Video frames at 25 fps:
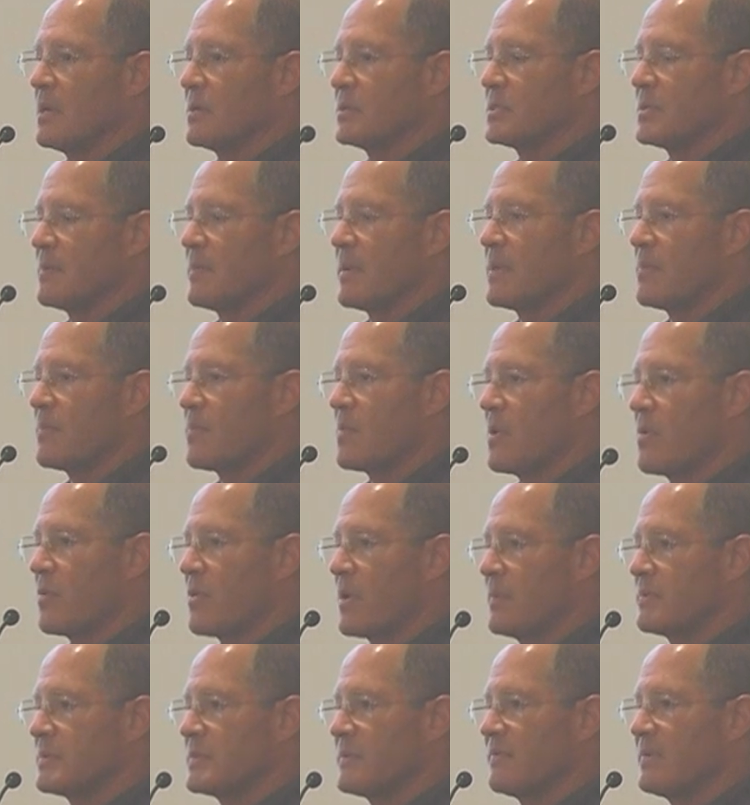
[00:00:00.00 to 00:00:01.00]
some other
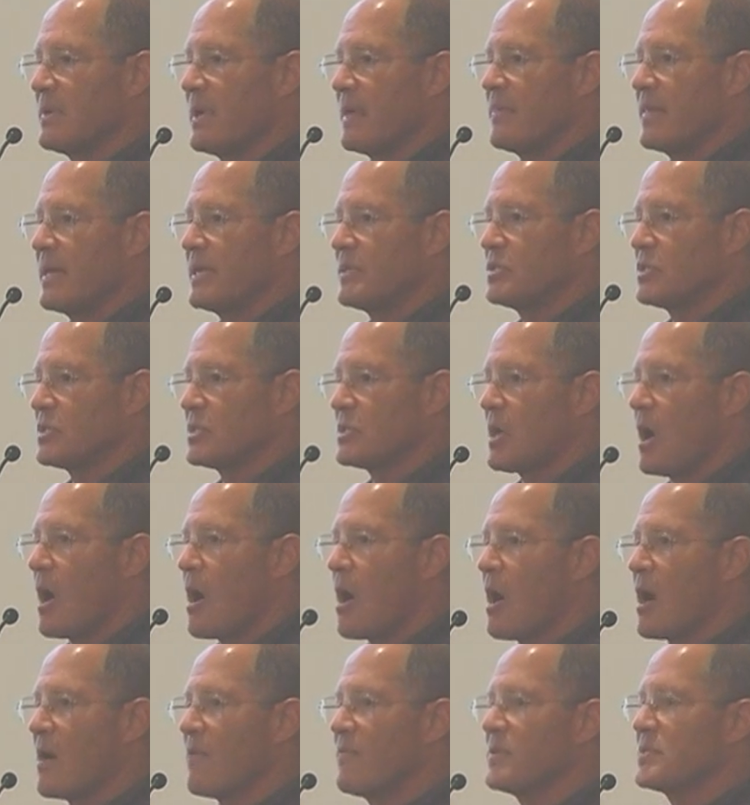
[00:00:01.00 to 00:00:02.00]
programs have done. They just
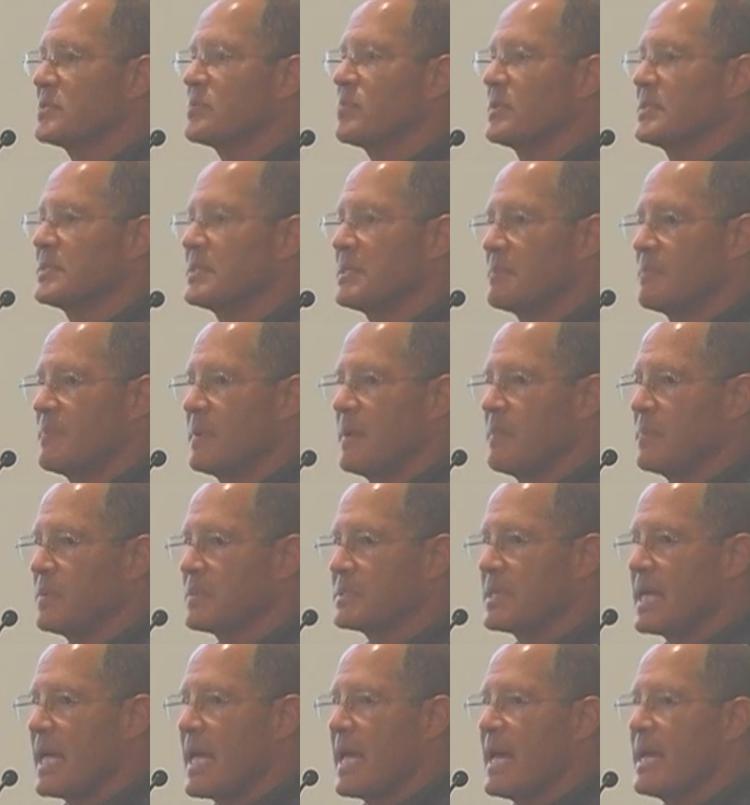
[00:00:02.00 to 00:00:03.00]
harvest what's in
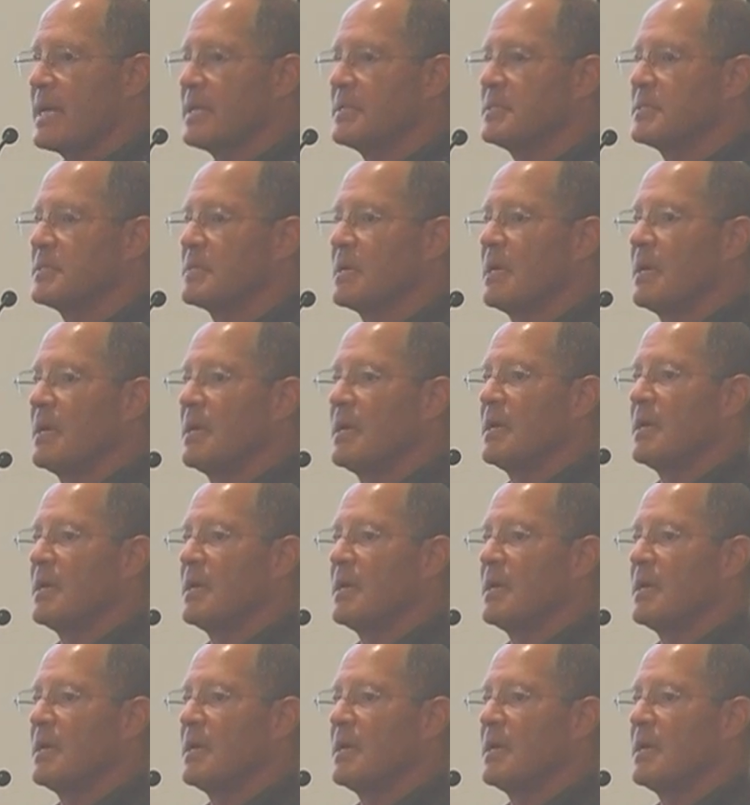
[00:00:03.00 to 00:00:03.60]
people's heads